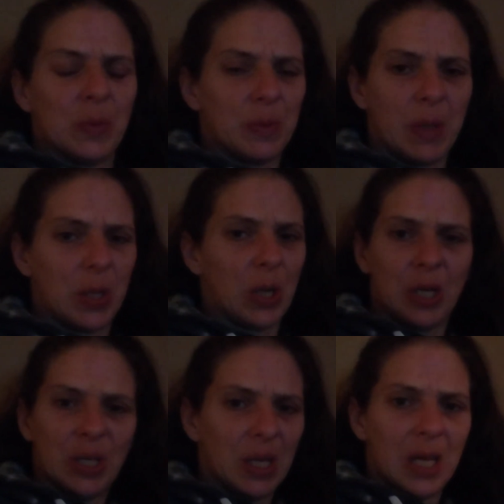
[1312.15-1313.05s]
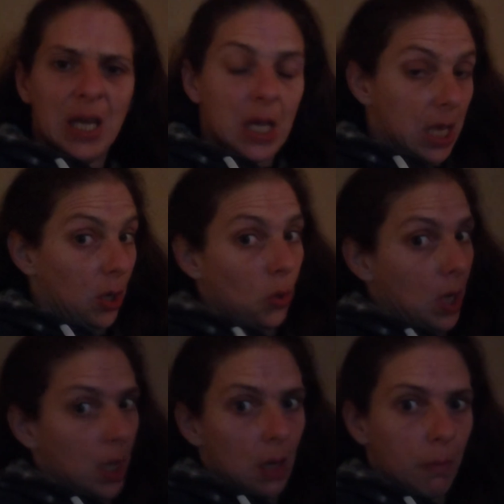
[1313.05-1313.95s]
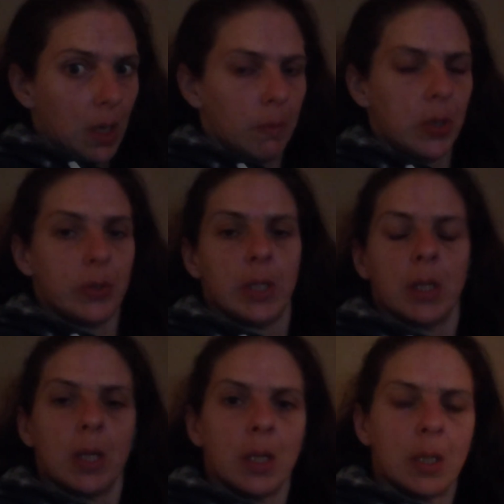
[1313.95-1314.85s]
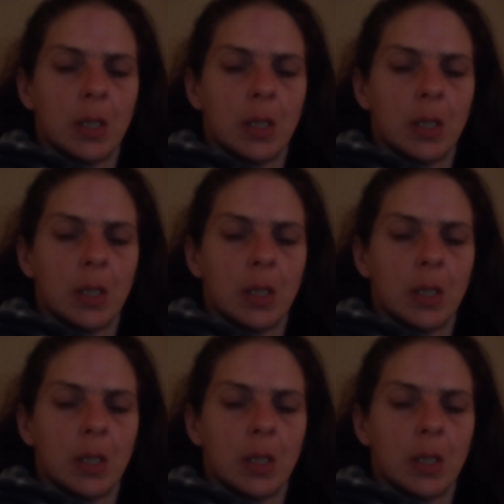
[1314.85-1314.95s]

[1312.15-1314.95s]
speaker, and crank up my music.